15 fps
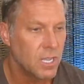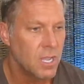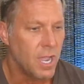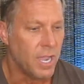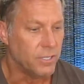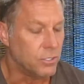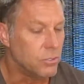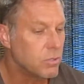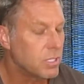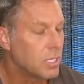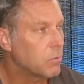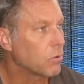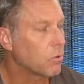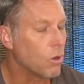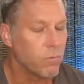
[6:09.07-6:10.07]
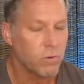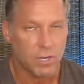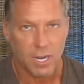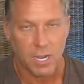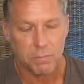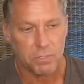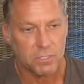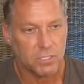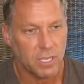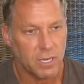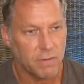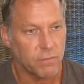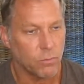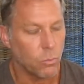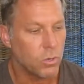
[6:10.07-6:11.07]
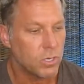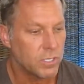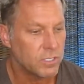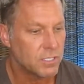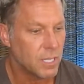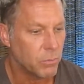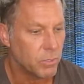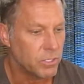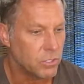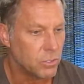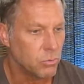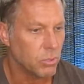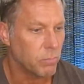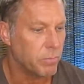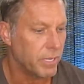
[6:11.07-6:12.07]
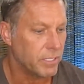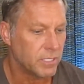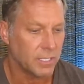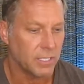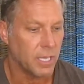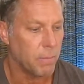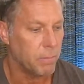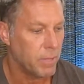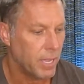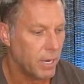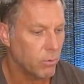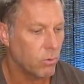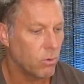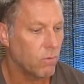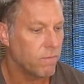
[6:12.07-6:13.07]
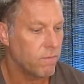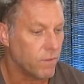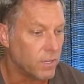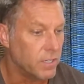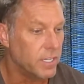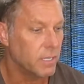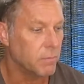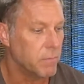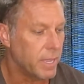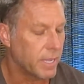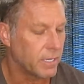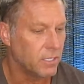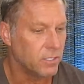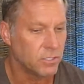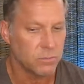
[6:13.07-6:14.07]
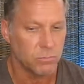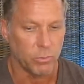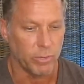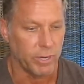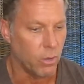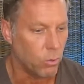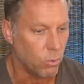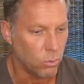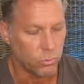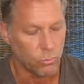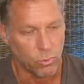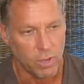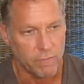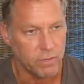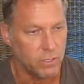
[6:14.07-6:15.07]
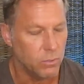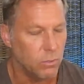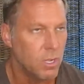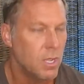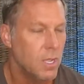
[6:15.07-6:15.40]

I do think we're overcompensated for what it is that we do. We're basically a payroll funding mechanism and we hold revenue.